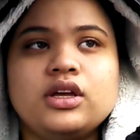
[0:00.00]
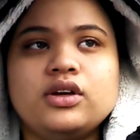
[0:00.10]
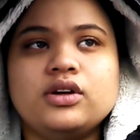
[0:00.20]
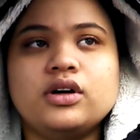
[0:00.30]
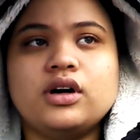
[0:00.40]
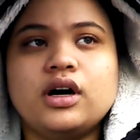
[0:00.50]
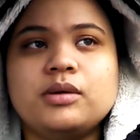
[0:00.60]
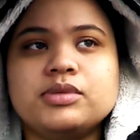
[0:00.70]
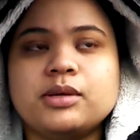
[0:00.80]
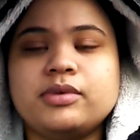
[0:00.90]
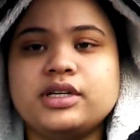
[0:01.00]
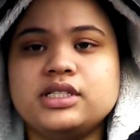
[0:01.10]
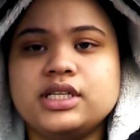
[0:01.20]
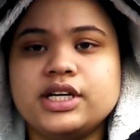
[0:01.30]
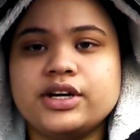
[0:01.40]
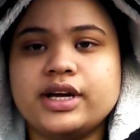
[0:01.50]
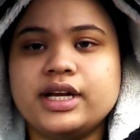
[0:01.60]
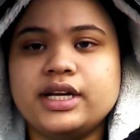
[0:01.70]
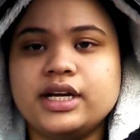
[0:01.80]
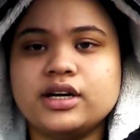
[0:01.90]
you know, um, somebody dear
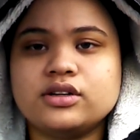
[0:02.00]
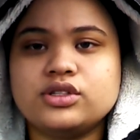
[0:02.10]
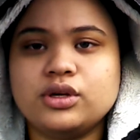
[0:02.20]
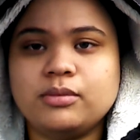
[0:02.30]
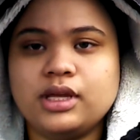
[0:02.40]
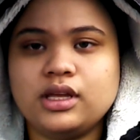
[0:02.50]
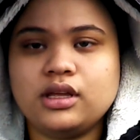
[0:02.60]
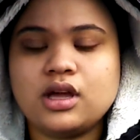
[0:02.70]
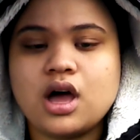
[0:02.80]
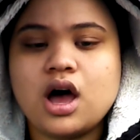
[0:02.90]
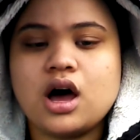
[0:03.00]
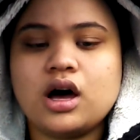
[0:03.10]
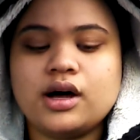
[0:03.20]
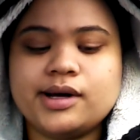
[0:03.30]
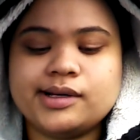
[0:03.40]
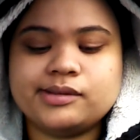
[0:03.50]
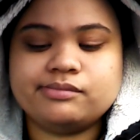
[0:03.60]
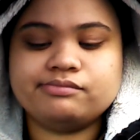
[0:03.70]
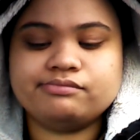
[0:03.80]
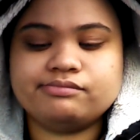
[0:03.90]
and near to me
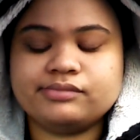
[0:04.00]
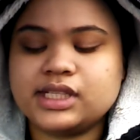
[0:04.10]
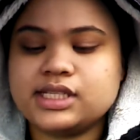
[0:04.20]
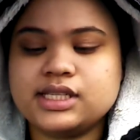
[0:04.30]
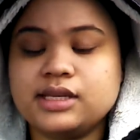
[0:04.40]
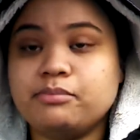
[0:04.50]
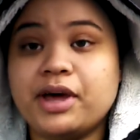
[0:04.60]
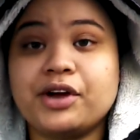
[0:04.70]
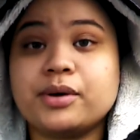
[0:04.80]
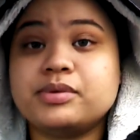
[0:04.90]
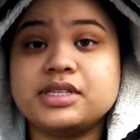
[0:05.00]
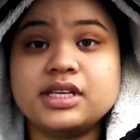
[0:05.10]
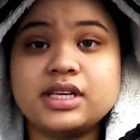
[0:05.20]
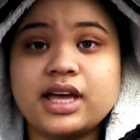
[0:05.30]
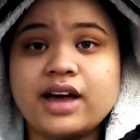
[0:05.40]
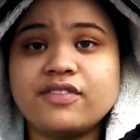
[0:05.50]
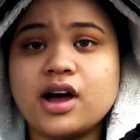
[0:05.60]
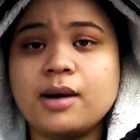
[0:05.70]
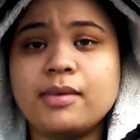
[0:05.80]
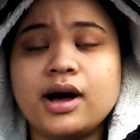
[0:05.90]
um, let's see, bankruptcy have
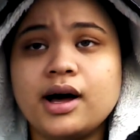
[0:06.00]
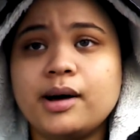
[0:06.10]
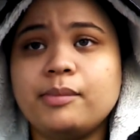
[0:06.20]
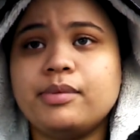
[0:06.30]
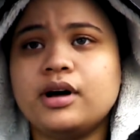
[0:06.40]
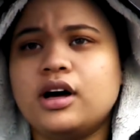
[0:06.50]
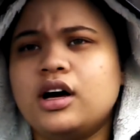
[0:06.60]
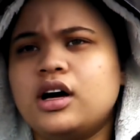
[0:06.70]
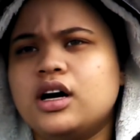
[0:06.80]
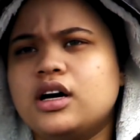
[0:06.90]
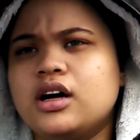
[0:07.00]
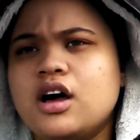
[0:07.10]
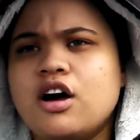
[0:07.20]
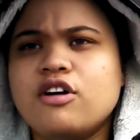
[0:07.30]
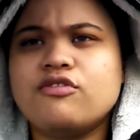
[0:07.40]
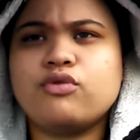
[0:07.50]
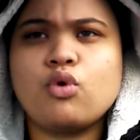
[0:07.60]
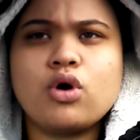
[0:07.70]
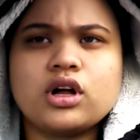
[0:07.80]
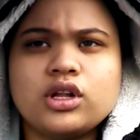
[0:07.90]
come up, uh,
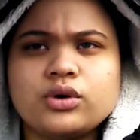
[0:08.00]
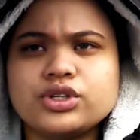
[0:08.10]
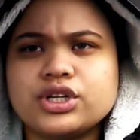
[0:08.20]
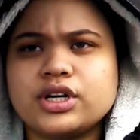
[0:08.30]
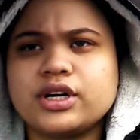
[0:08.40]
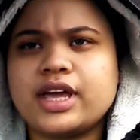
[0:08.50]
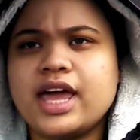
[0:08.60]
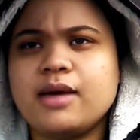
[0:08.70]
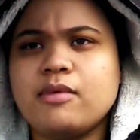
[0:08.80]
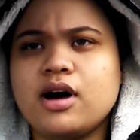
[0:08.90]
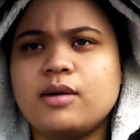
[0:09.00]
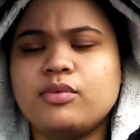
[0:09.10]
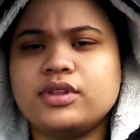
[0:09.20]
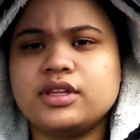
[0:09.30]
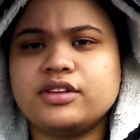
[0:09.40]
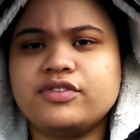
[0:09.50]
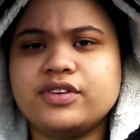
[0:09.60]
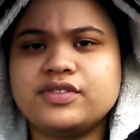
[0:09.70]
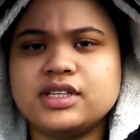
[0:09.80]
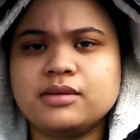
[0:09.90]
foreclosure came up within the
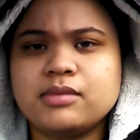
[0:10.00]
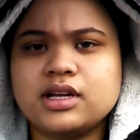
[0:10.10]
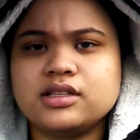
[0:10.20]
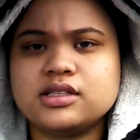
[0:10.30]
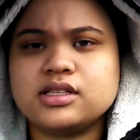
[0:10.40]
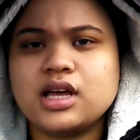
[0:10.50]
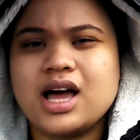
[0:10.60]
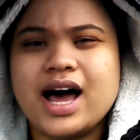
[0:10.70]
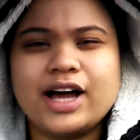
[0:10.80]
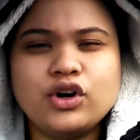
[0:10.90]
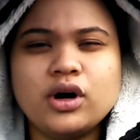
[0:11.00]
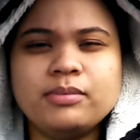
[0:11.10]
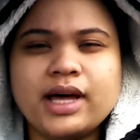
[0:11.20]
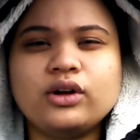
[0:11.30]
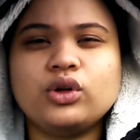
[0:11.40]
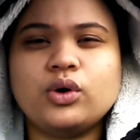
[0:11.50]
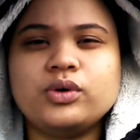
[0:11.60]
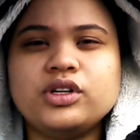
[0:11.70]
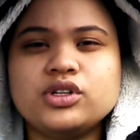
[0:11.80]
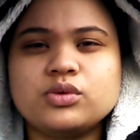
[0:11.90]
15 months. I know I'm not alone
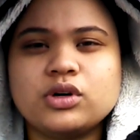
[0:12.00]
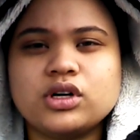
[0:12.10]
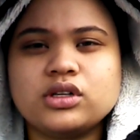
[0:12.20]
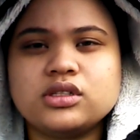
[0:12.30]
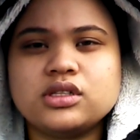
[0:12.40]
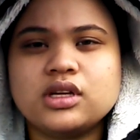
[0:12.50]
in this world.